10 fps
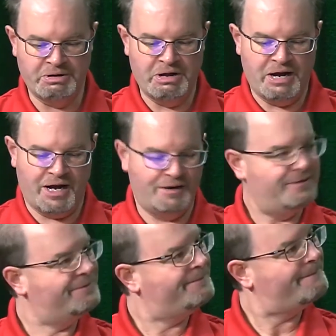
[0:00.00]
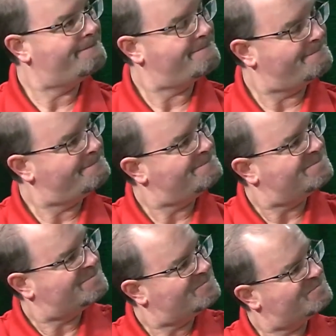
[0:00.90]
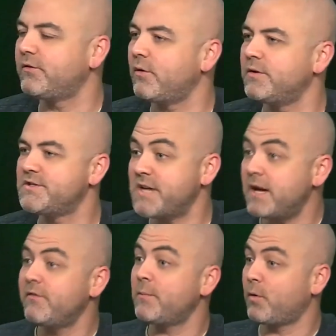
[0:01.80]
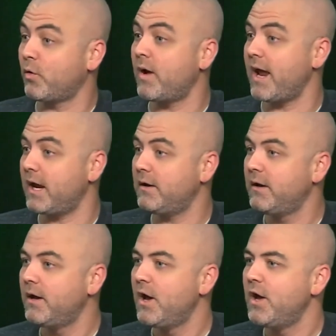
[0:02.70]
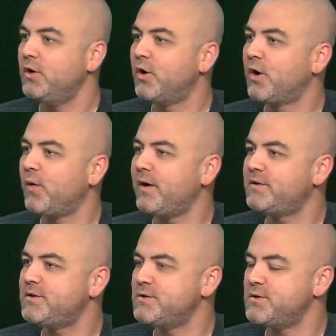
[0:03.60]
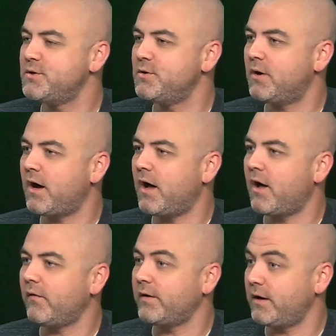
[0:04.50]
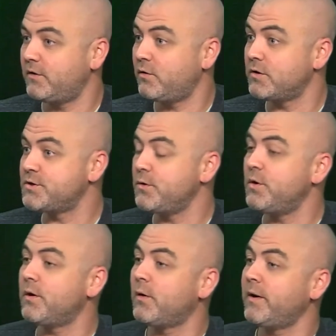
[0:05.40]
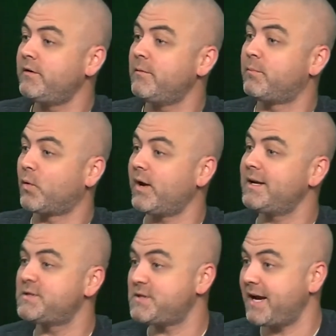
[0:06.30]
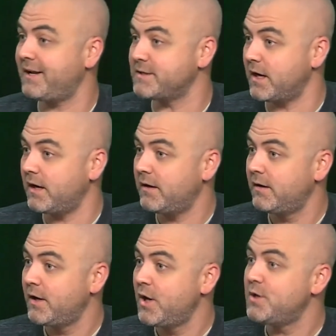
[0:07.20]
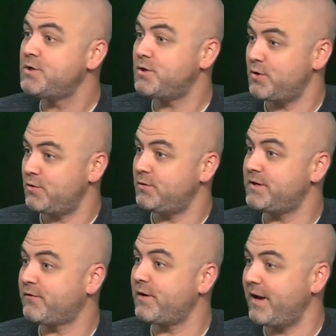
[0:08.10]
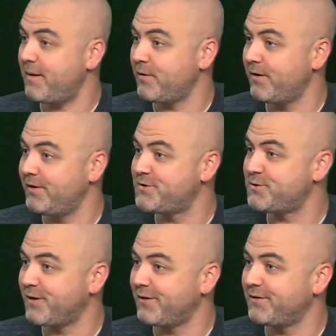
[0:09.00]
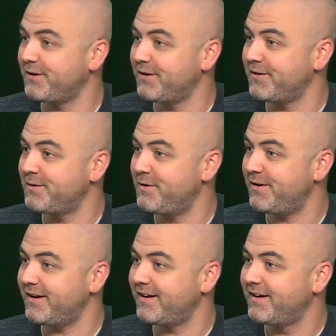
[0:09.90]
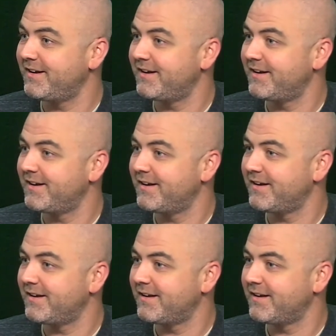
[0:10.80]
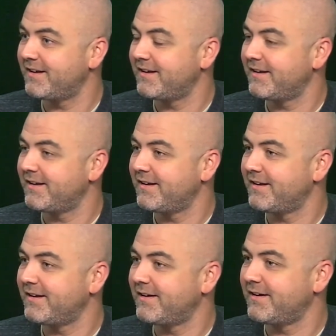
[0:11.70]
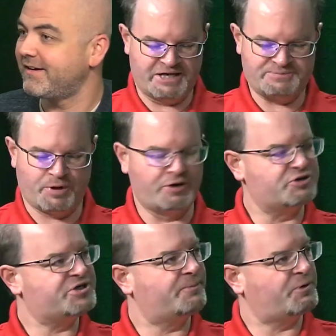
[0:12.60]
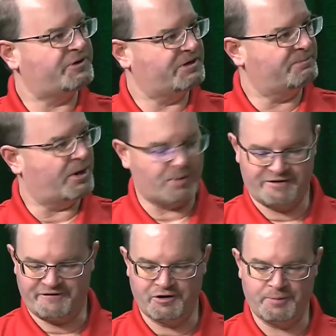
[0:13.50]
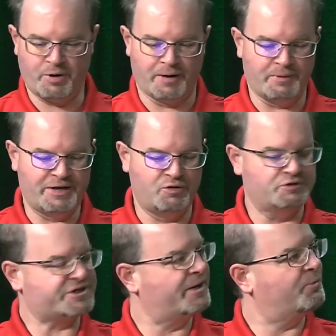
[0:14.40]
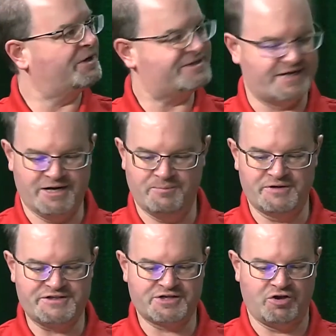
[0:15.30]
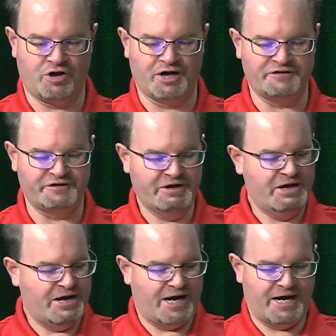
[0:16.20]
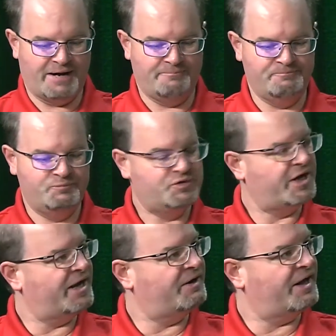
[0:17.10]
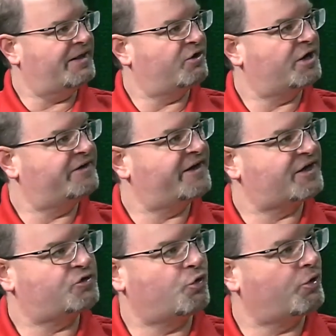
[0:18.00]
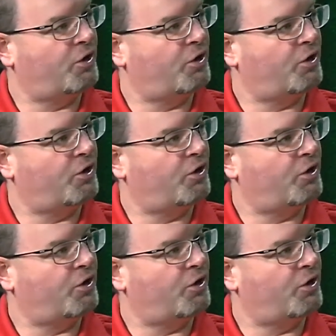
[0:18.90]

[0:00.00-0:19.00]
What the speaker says: You know, I was reading about that. So instead of a parade, you're going to do a holiday tour. So you're going to bring Santa to different neighborhoods throughout the community. Absolutely. So we've got a nice partnership with the Merrimack Fire Department, who is going to bring Santa and Mrs. Claus, and they're going to take a tour